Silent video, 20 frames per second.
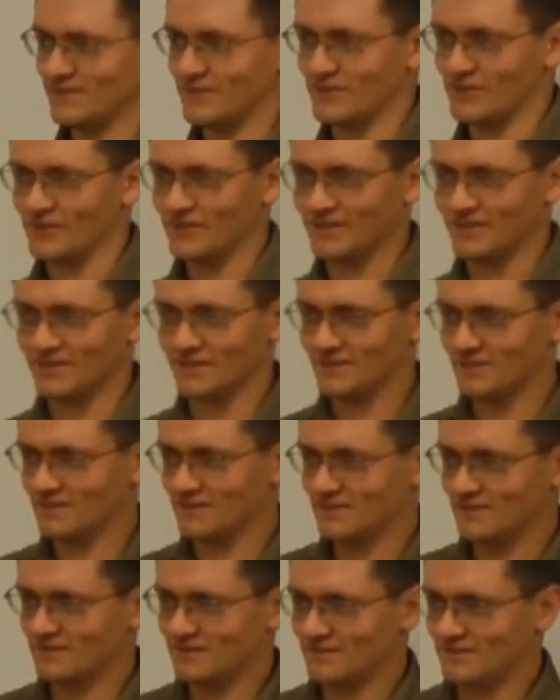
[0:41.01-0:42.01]
And then,
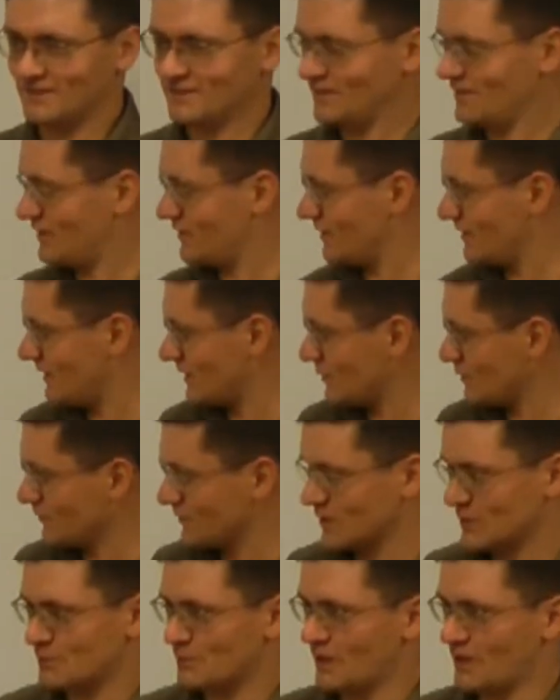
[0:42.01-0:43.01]
at the end
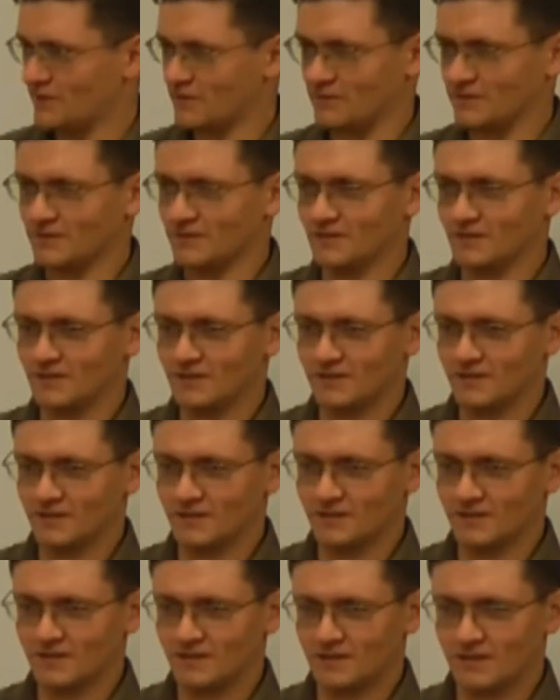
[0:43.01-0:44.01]
of this panel,
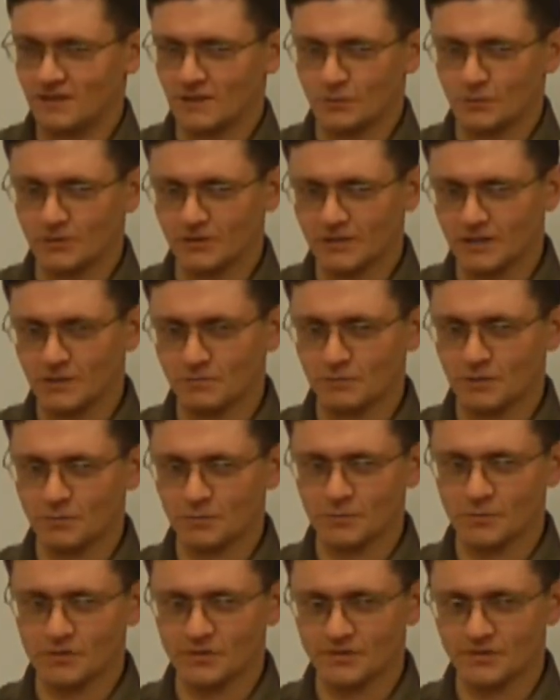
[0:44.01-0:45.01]
I will come
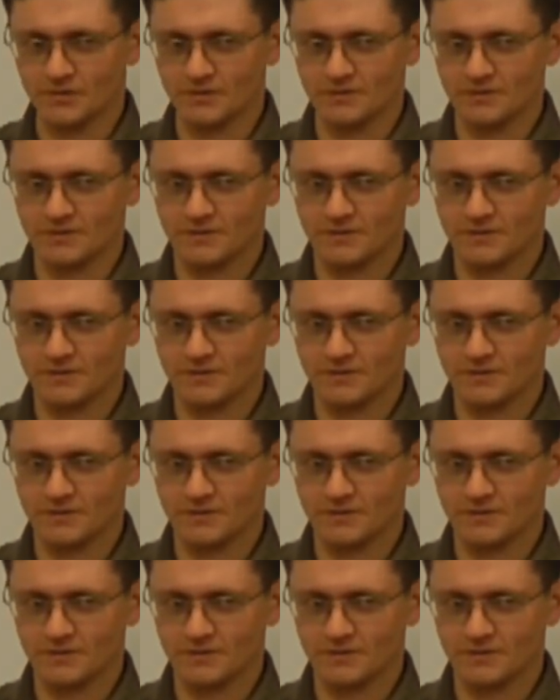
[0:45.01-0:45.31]
up with